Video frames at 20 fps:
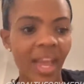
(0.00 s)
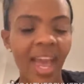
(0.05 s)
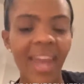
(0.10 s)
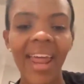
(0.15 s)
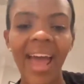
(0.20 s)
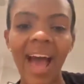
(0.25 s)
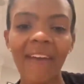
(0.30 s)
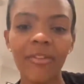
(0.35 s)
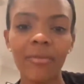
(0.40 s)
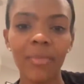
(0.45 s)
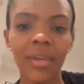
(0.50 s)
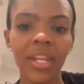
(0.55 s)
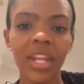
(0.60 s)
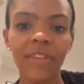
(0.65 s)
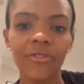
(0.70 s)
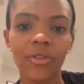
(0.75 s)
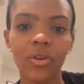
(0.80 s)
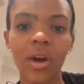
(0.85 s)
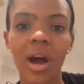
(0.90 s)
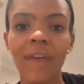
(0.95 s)
and have a
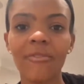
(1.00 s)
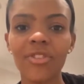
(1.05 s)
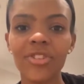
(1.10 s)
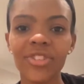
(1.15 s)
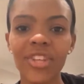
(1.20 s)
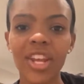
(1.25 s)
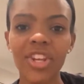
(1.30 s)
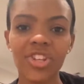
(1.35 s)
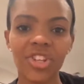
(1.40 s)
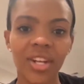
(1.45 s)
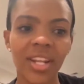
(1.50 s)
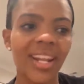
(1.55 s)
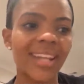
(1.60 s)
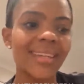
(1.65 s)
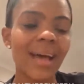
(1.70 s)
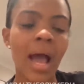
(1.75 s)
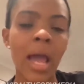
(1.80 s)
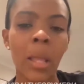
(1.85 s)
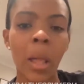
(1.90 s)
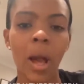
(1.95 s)
meaningful conversation and a
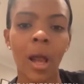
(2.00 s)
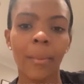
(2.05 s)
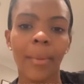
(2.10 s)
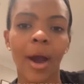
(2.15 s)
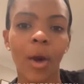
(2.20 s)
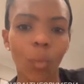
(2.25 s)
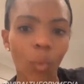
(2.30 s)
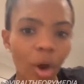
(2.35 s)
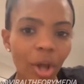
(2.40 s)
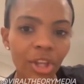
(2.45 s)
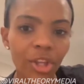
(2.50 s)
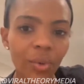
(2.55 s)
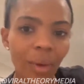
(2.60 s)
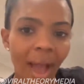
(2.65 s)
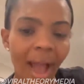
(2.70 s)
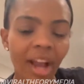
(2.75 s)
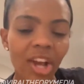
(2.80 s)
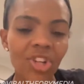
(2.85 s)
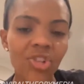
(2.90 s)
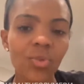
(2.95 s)
dialogue about what you
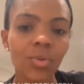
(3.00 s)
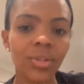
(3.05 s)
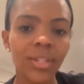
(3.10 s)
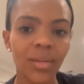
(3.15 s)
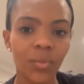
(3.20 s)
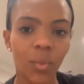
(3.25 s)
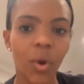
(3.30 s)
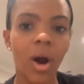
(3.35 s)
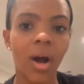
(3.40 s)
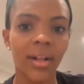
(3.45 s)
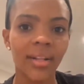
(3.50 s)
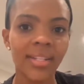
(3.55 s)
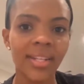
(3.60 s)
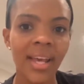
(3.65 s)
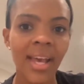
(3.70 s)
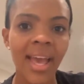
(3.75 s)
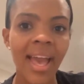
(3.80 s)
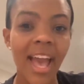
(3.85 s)
actually want,